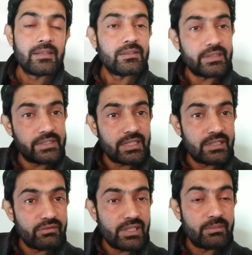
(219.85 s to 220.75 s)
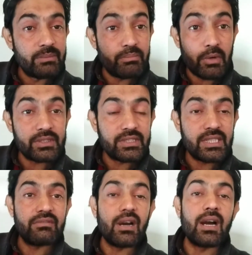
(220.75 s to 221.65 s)
Result will be
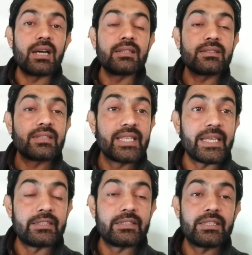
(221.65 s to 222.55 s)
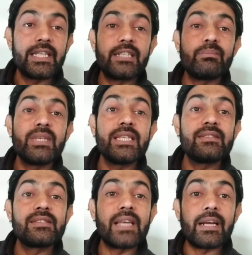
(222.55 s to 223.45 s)
positive on kit. It
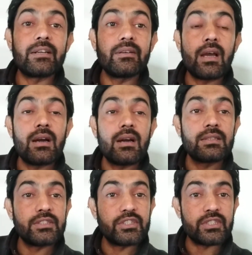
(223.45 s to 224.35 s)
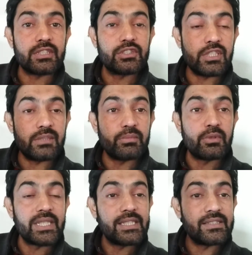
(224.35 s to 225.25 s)
means that non-structural
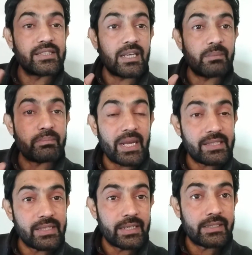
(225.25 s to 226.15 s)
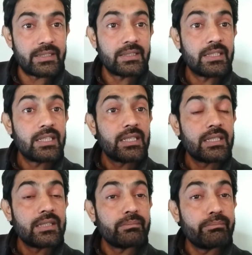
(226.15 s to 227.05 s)
proteins are present,
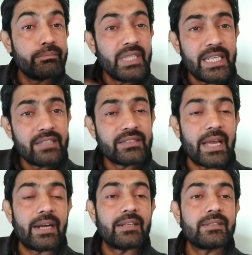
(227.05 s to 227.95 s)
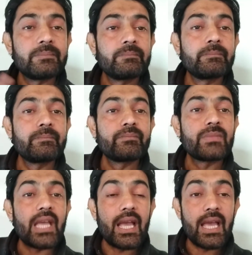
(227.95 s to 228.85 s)
meaning that
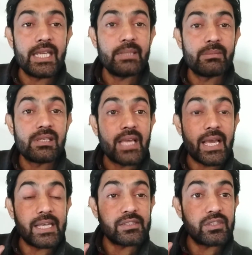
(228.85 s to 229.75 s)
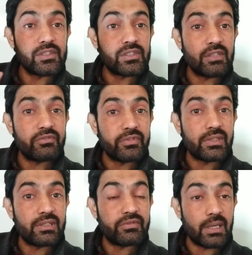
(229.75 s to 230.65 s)
animal has
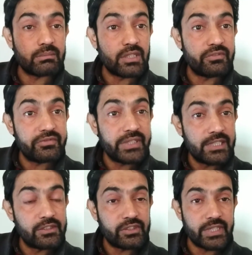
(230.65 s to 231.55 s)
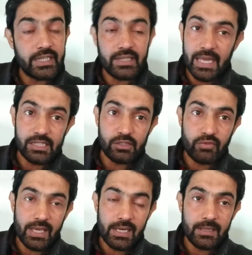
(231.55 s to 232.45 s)
suffered from the field strain as
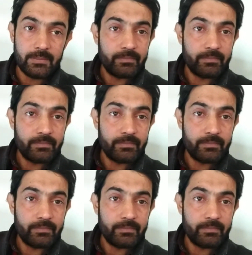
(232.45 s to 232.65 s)
well,